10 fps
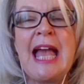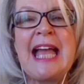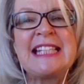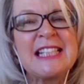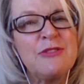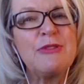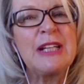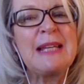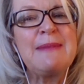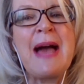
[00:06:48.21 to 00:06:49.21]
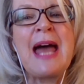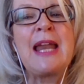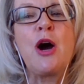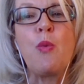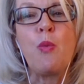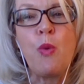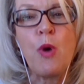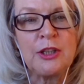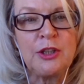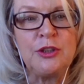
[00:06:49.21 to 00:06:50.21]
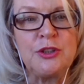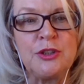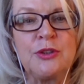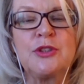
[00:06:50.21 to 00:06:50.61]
It doesn't really matter what you do